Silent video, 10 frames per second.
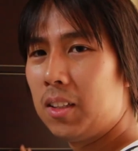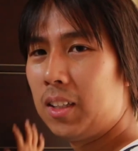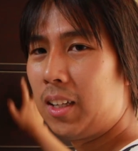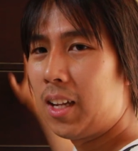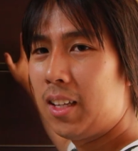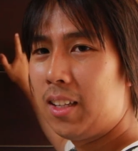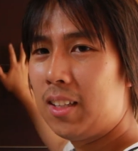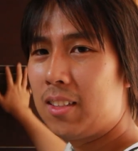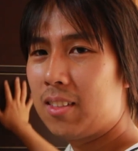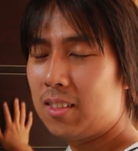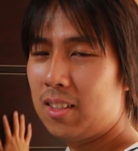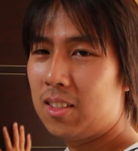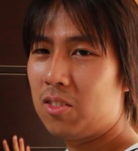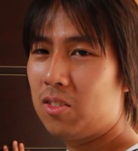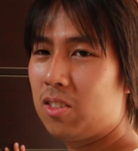Like,
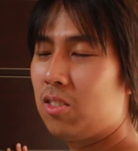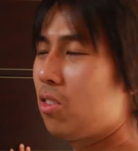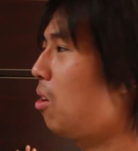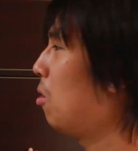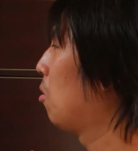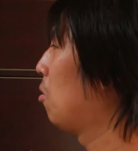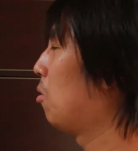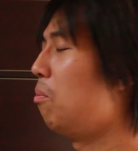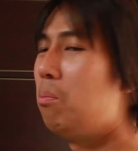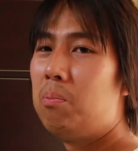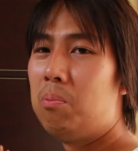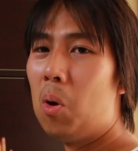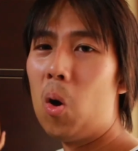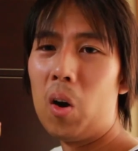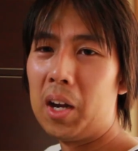it's so
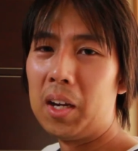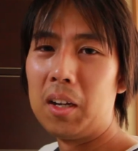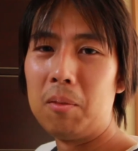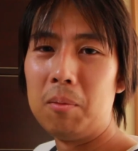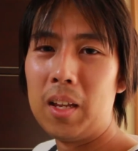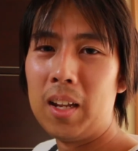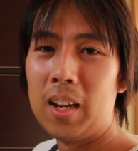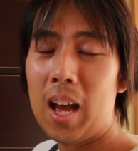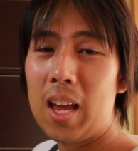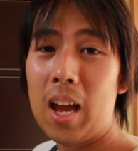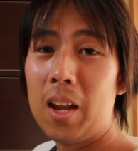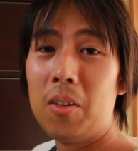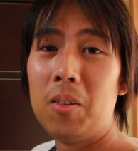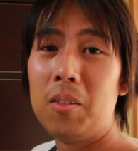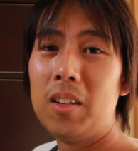boring, and I
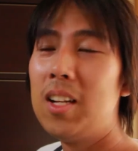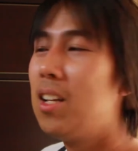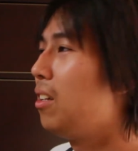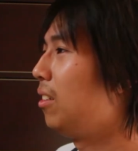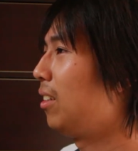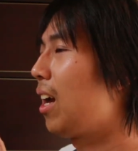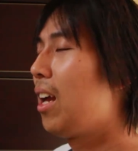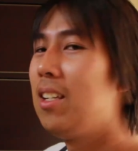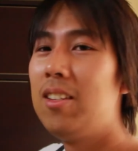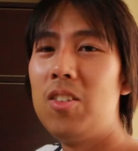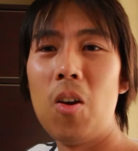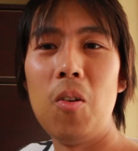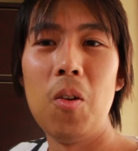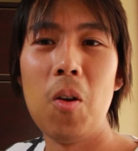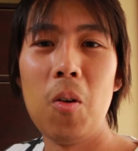
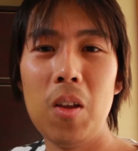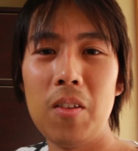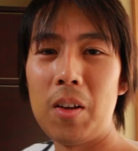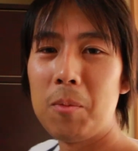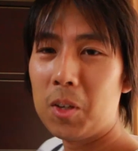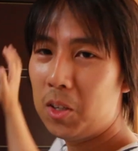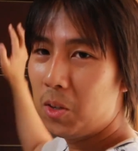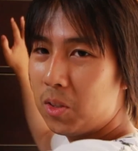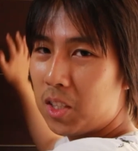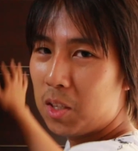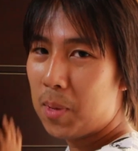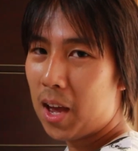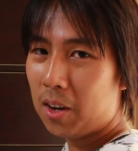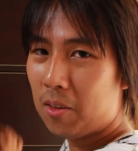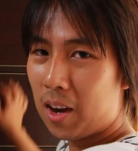don't know if I'm gonna use this
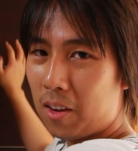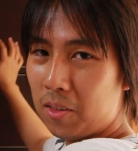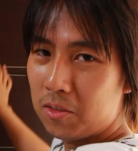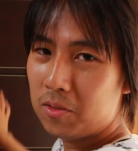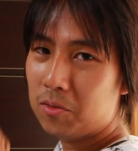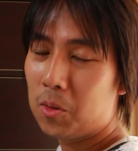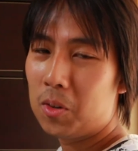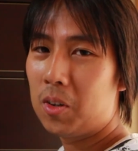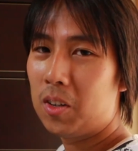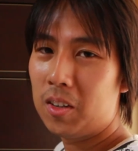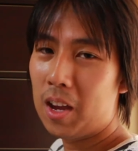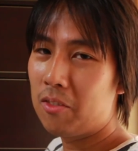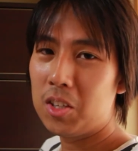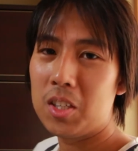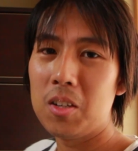background for
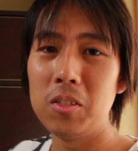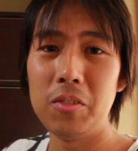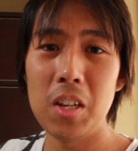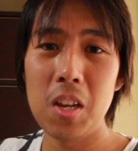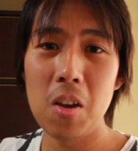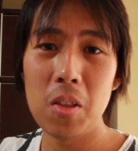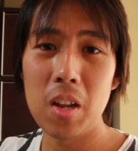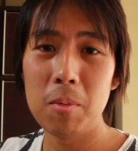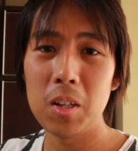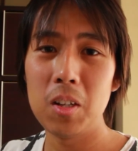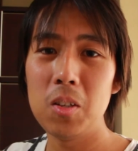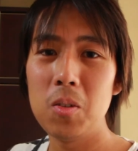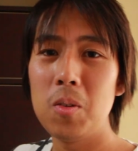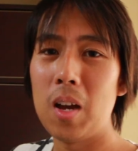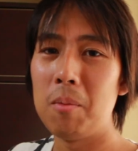every single video that I'm gonna
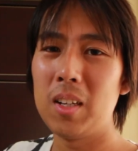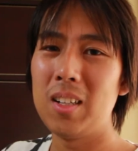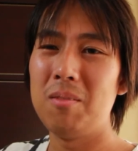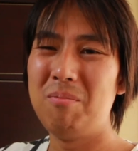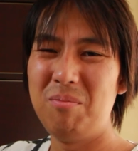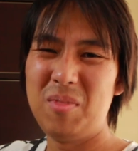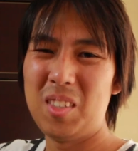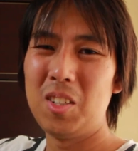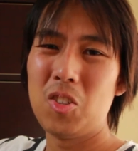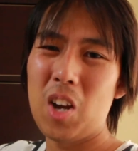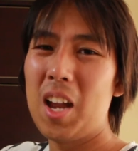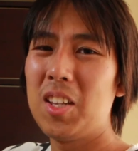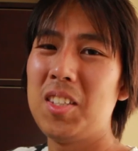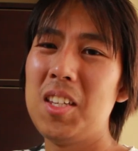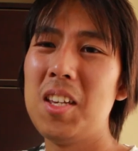do. I'm gonna, you know, try
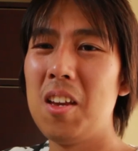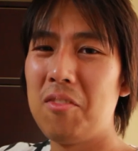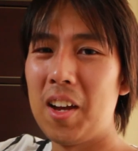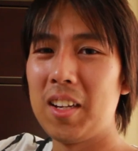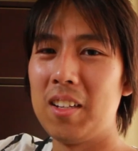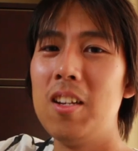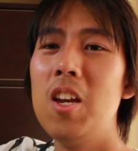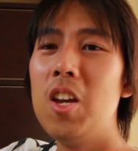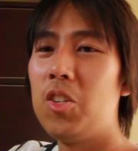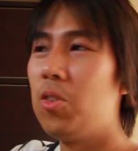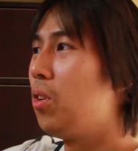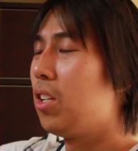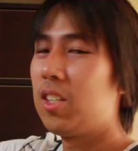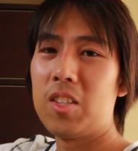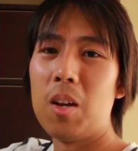to see if I can shoot
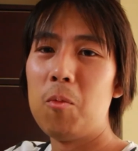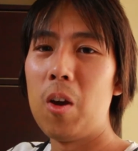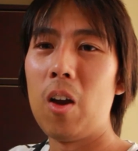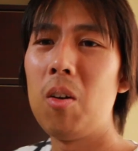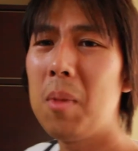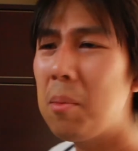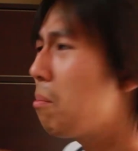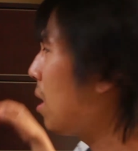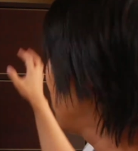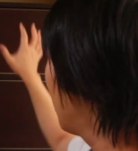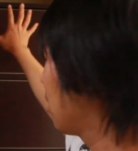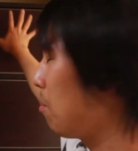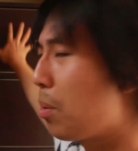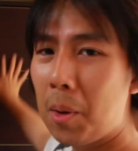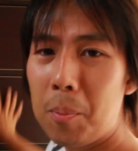it somewhere, or maybe I
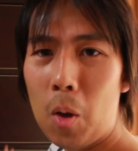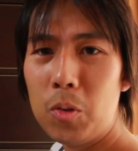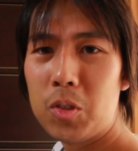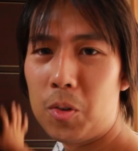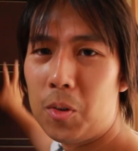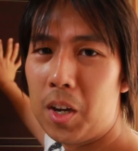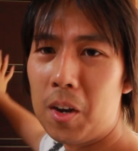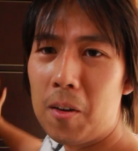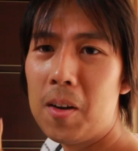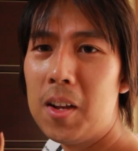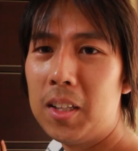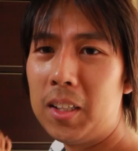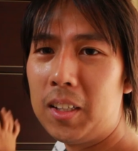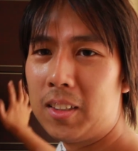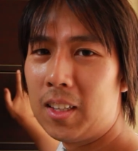can put a poster here,
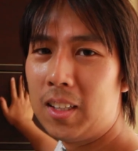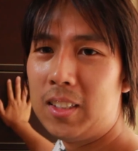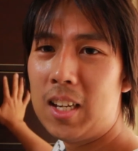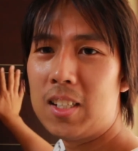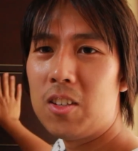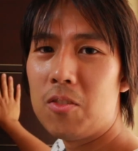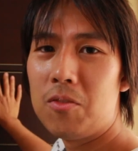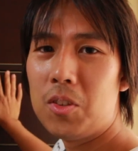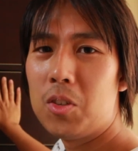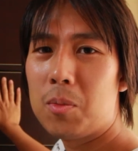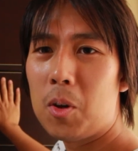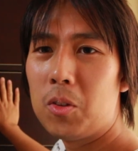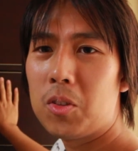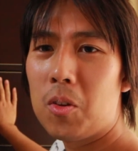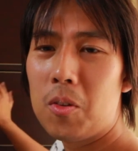like the Dazed and Confused
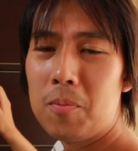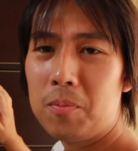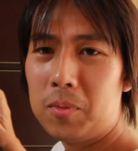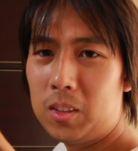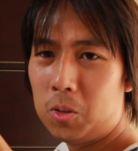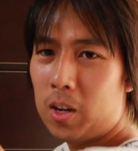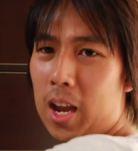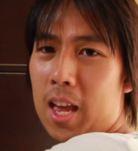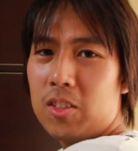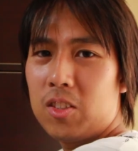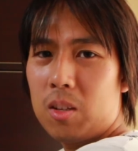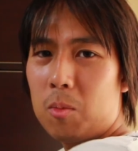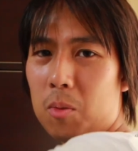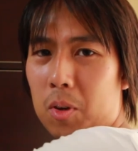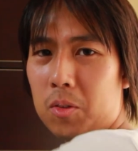poster or Hans
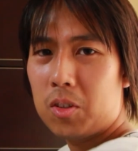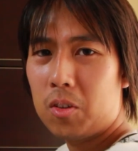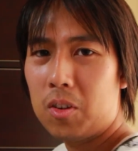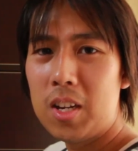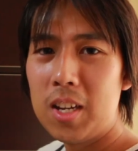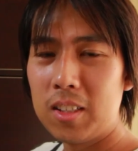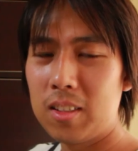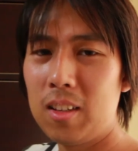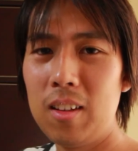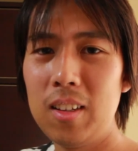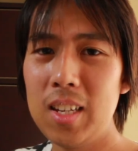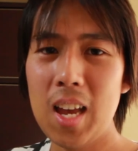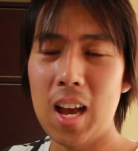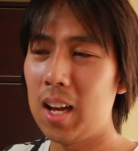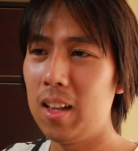Zimmer poster. So
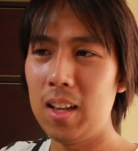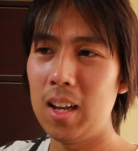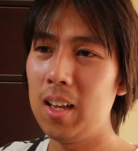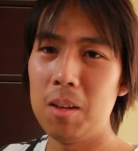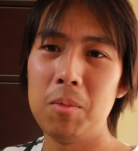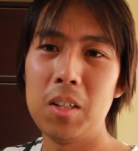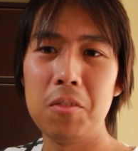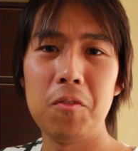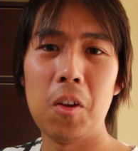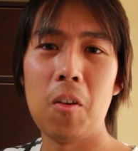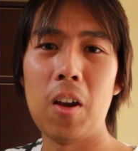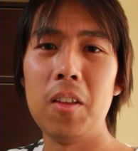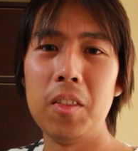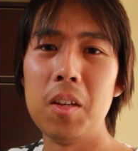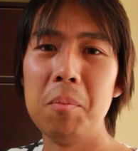yeah, I'm gonna figure
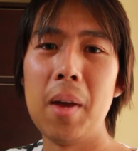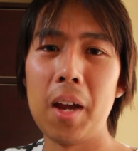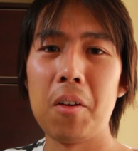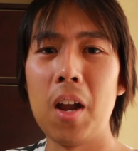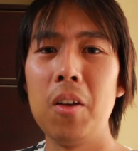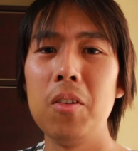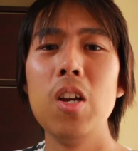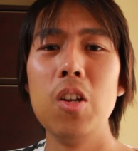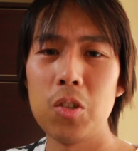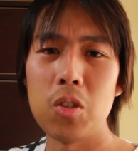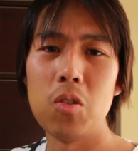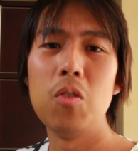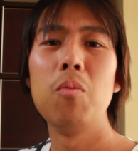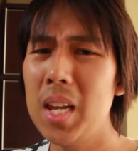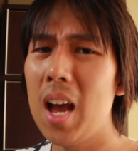out the background
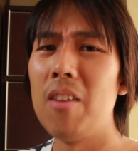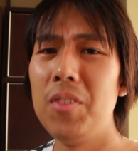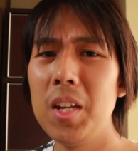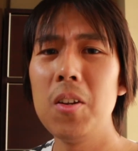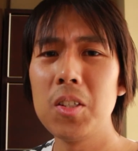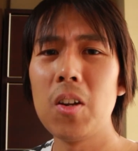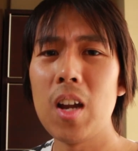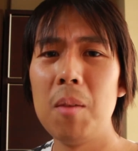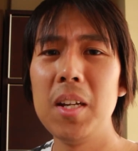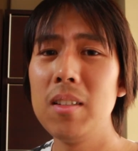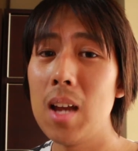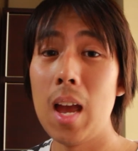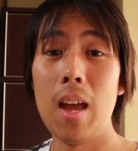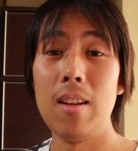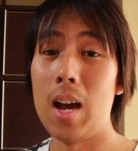soon. But yeah, videos are coming,
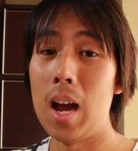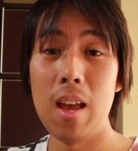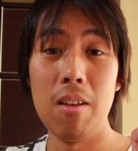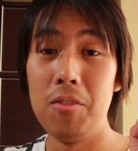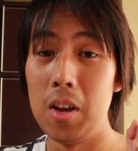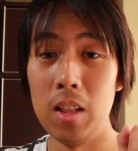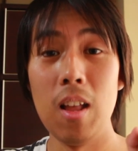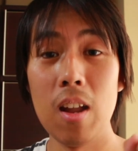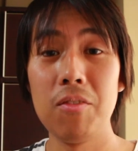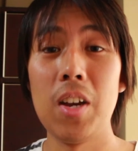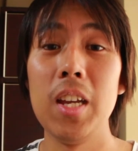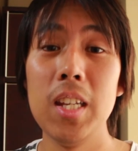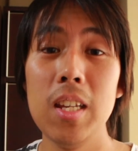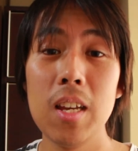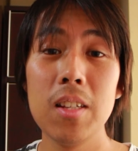and I have a lot of
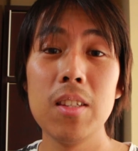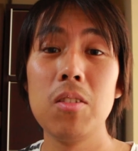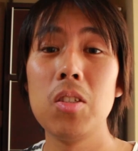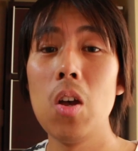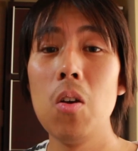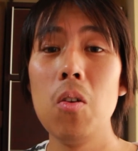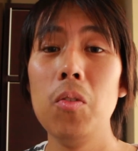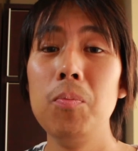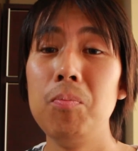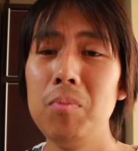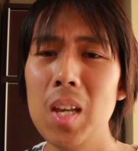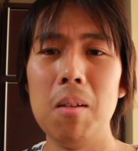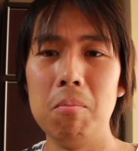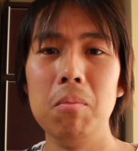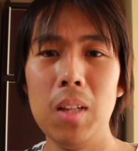ideas. So
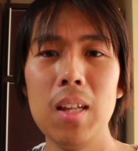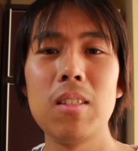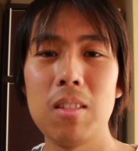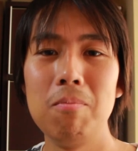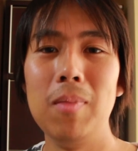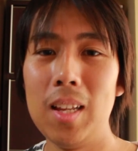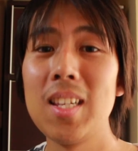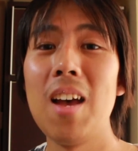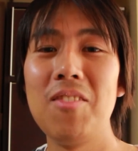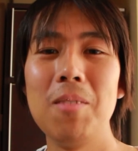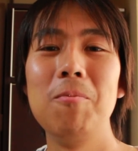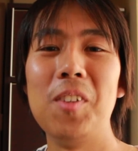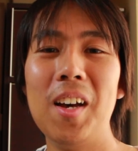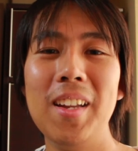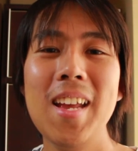yeah, let's have some
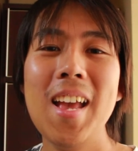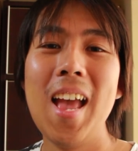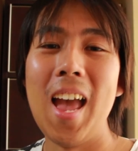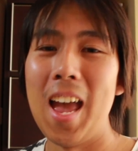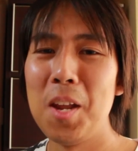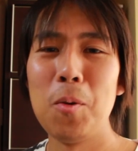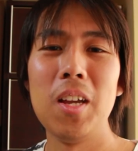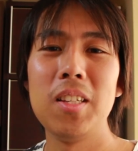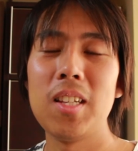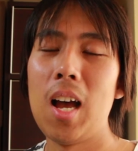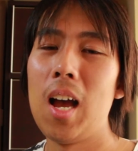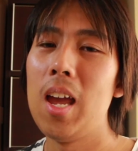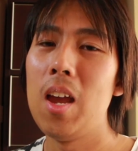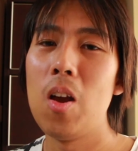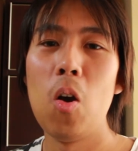fun. Anyways,
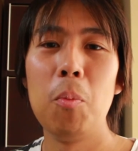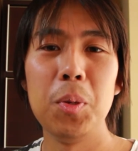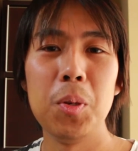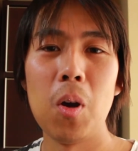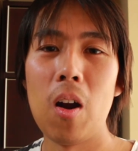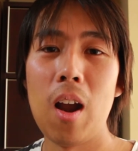I hope you are